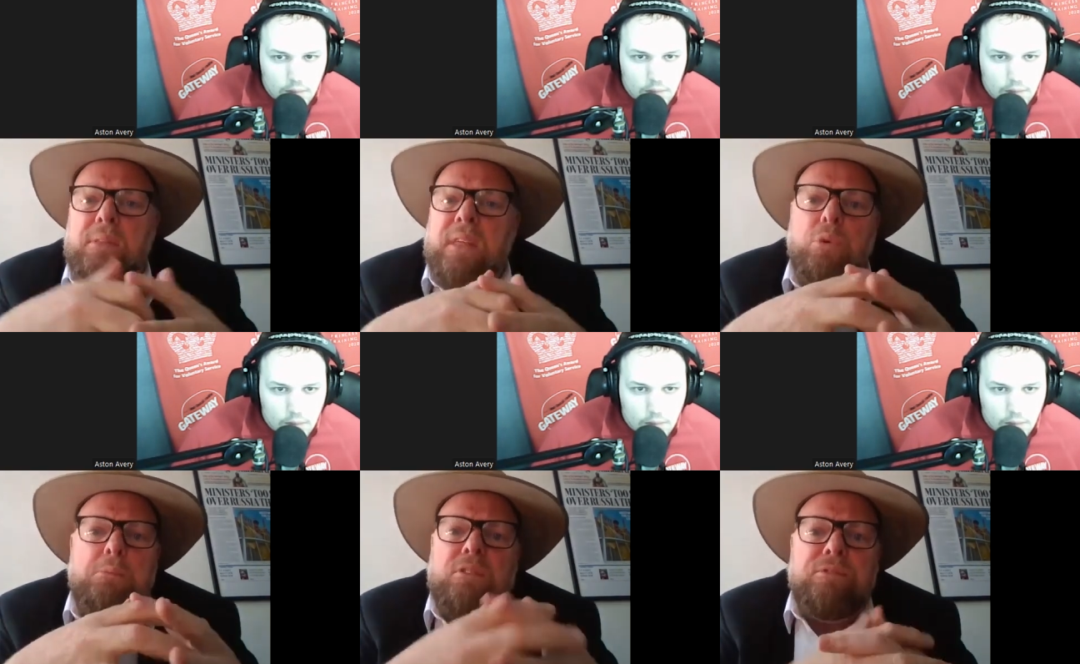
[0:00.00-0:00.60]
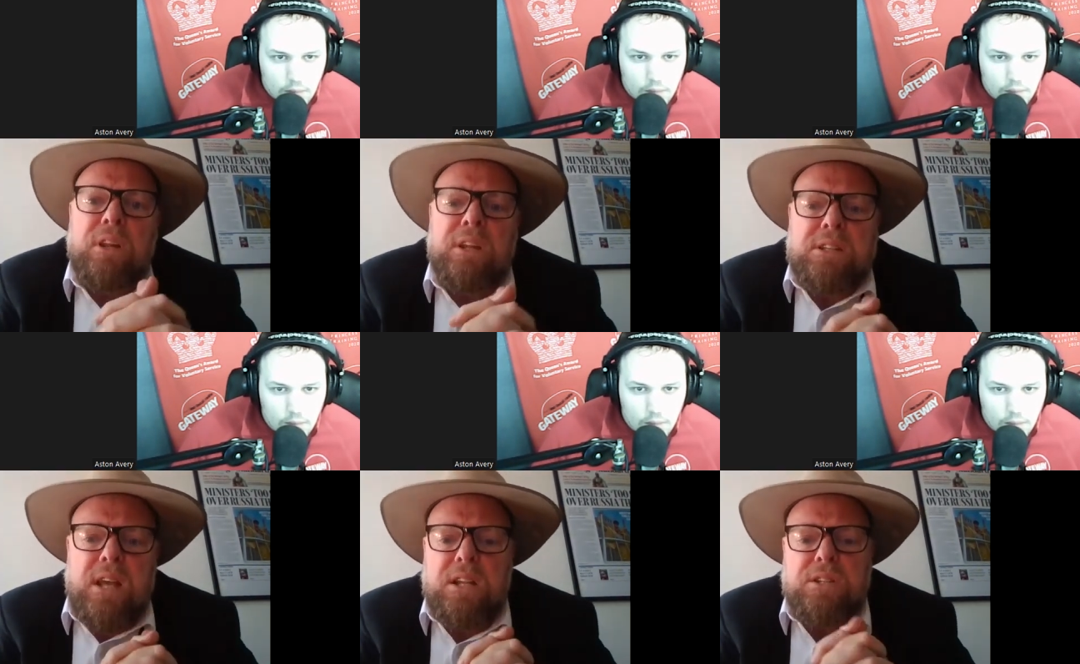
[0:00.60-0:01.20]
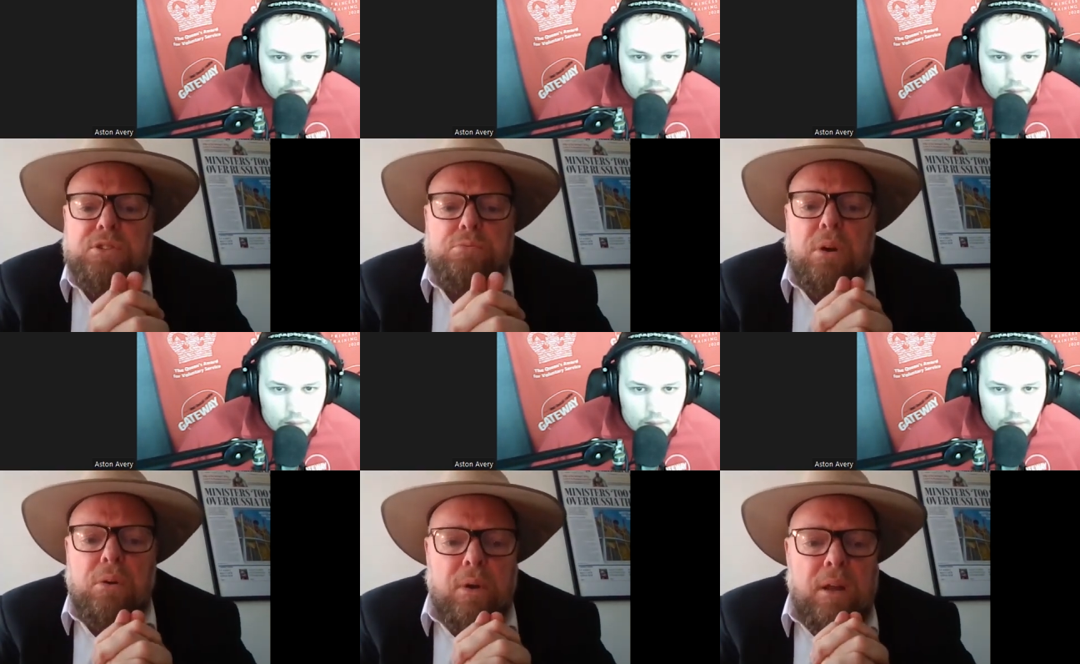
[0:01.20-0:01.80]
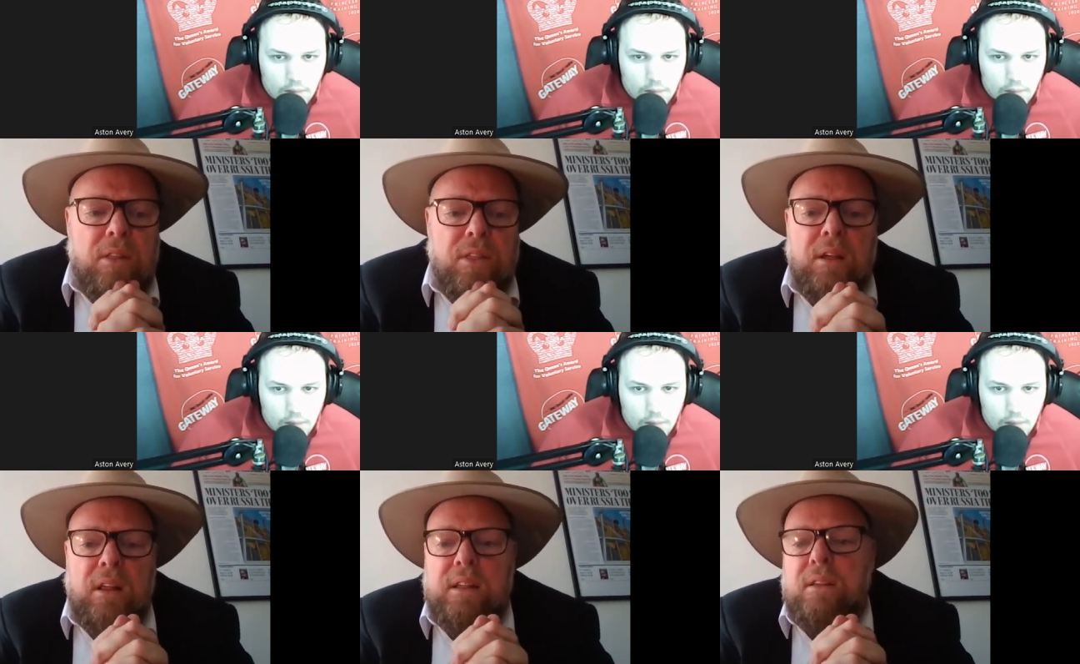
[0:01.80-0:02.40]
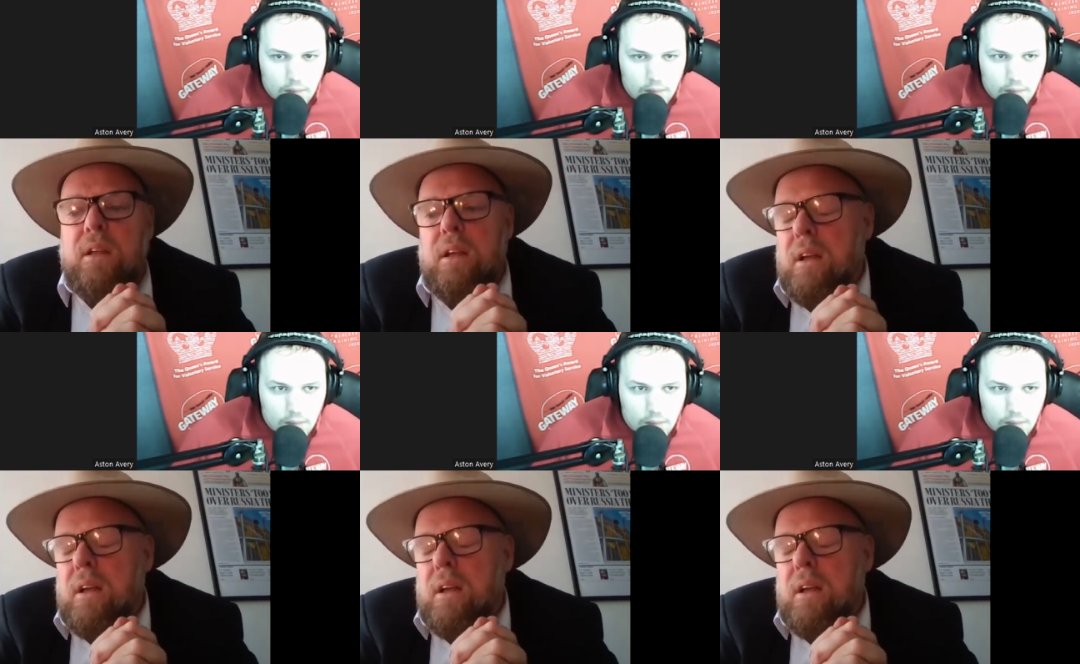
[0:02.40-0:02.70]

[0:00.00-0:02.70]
Speaker 1: But then women are feeling attacked as well. And I think a